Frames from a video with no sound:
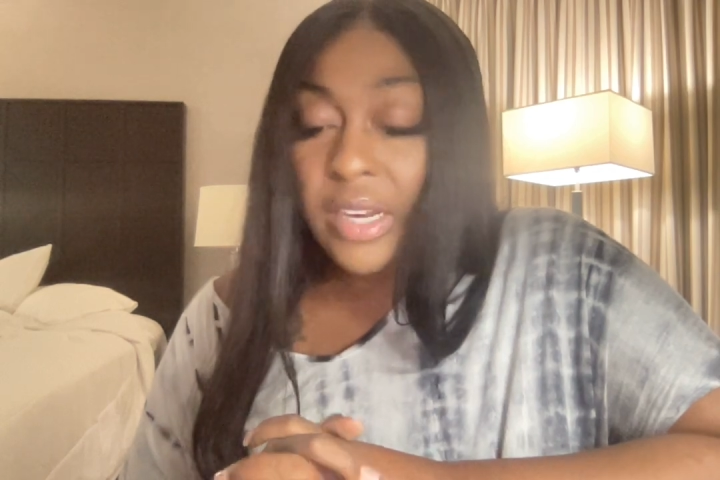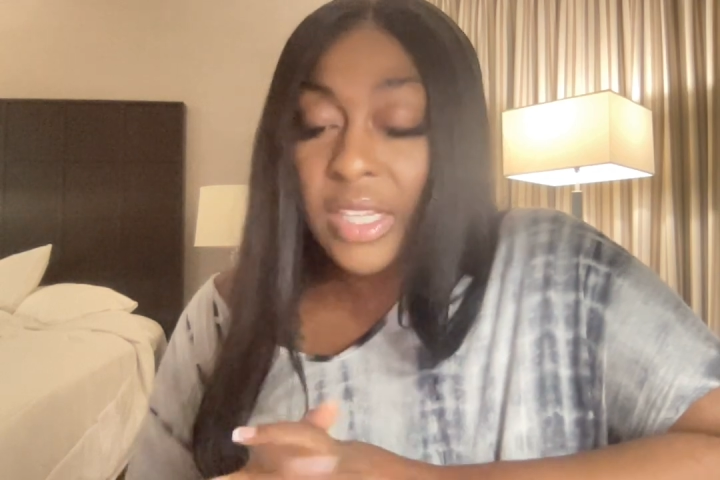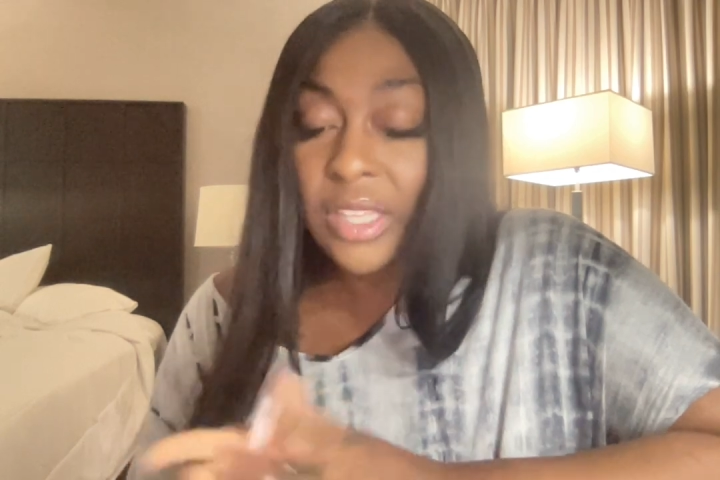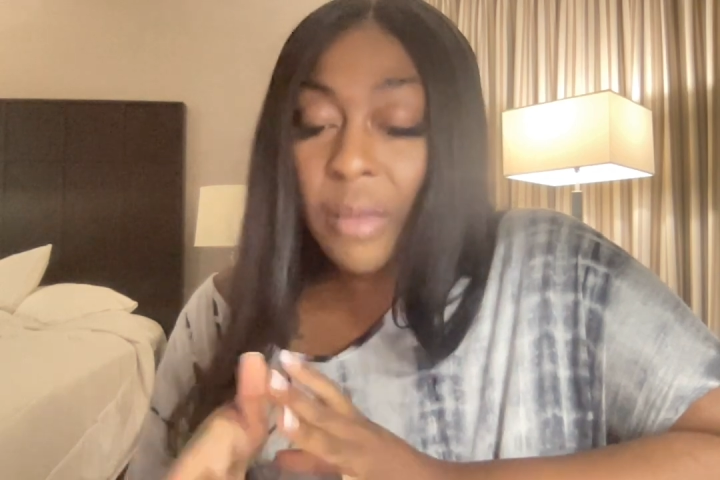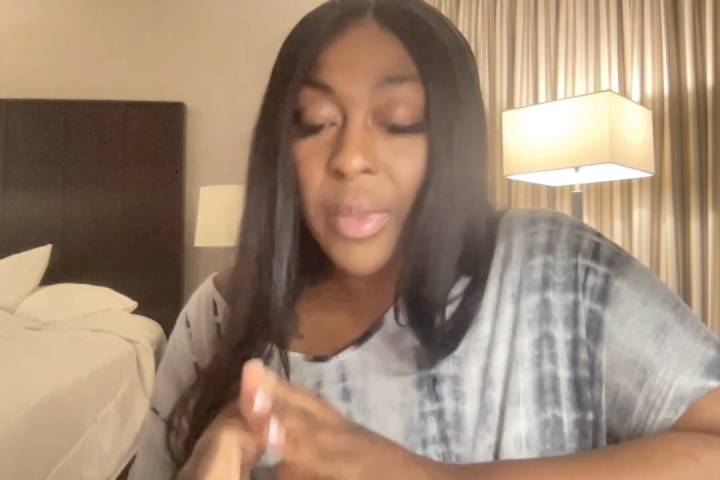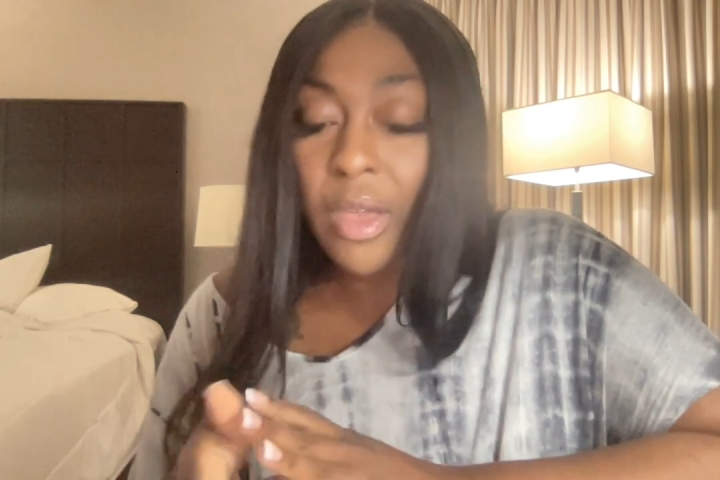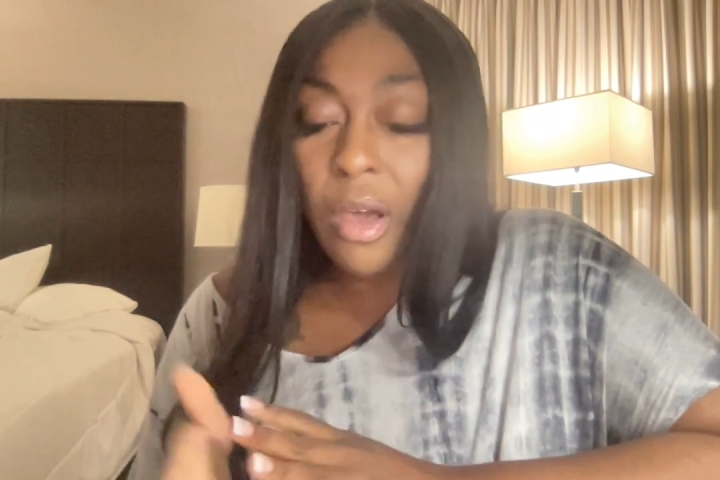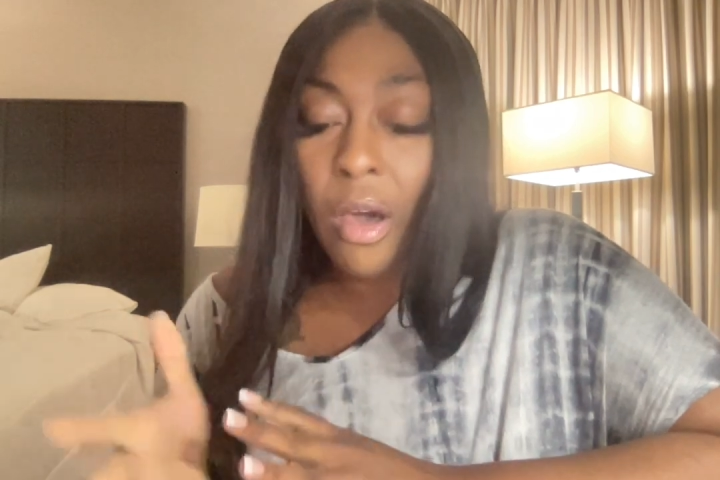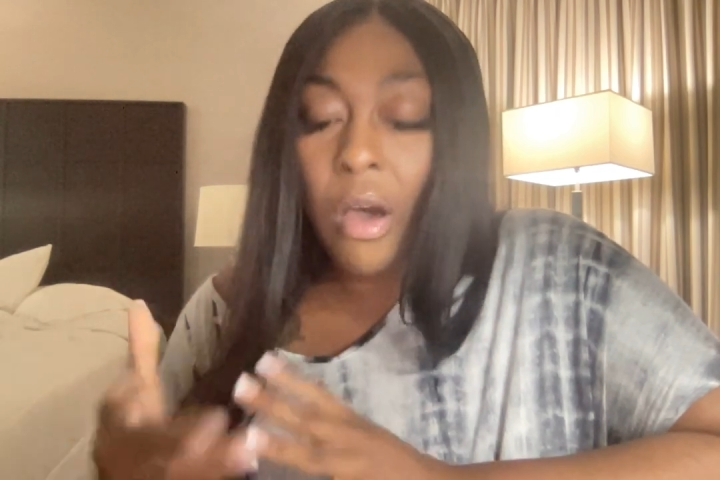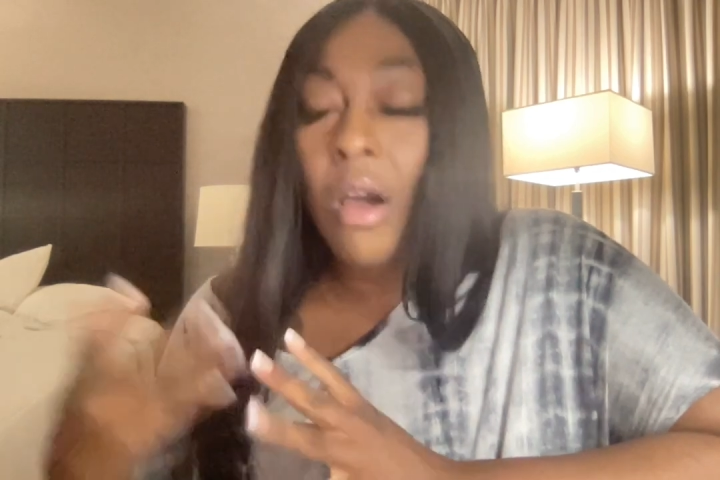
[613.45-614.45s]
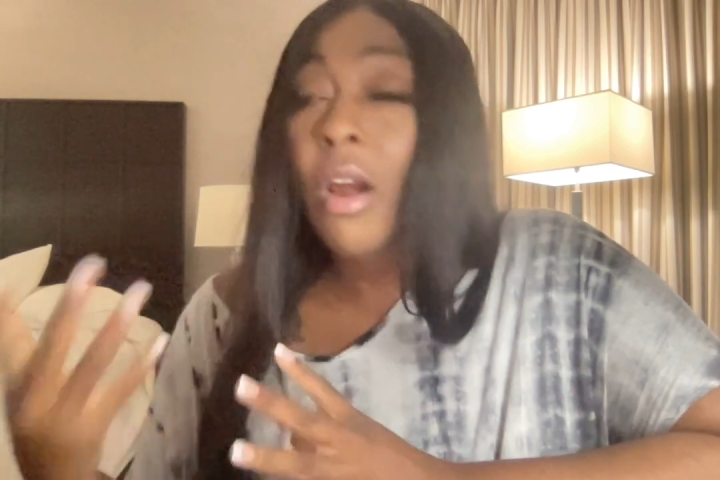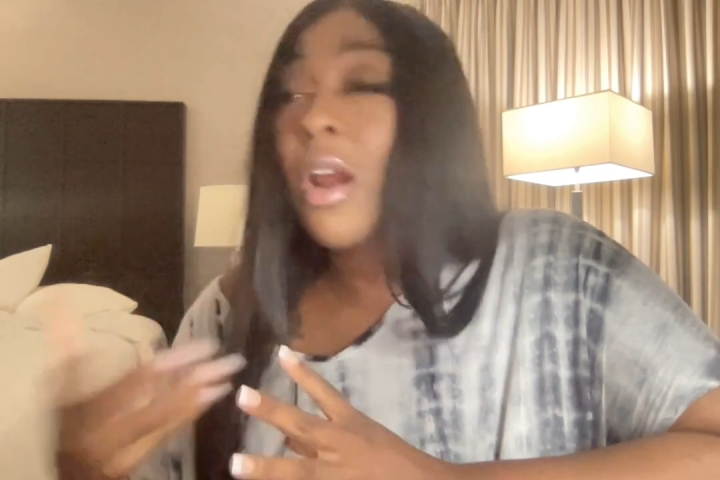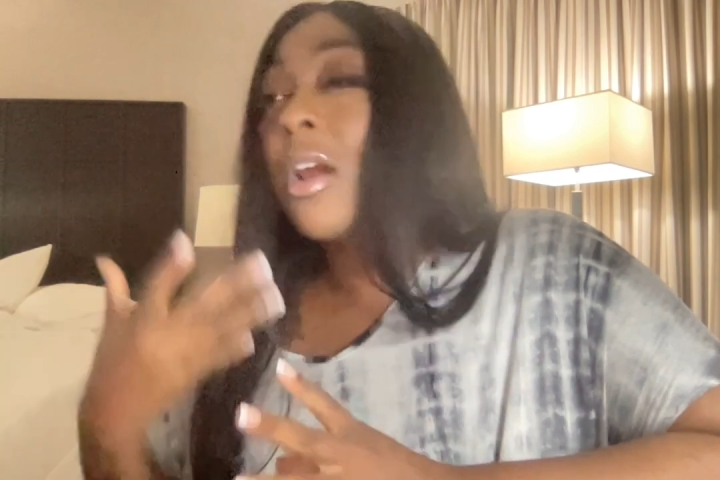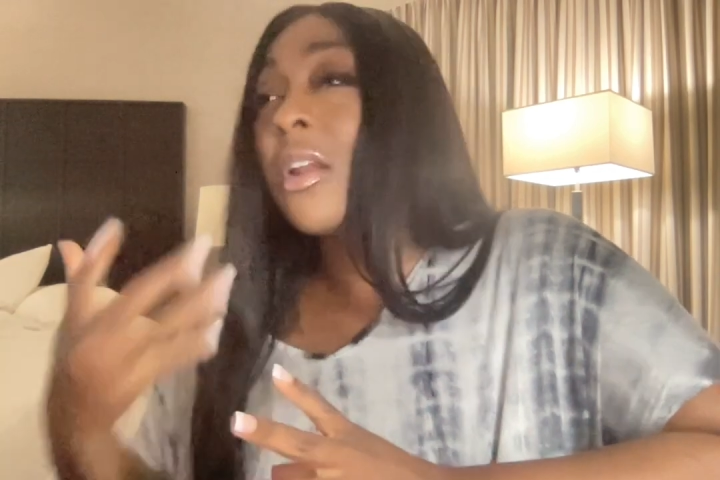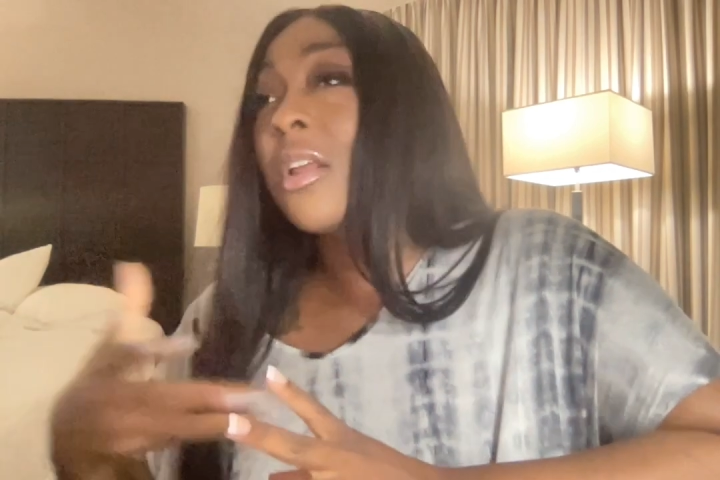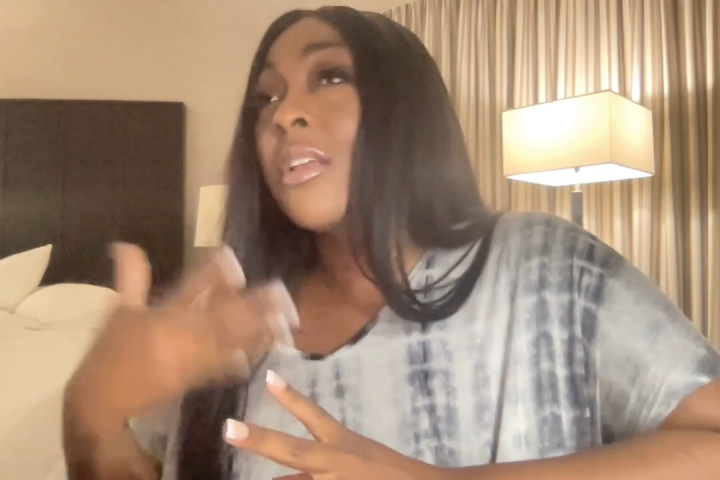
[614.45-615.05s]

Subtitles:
this is gonna be hard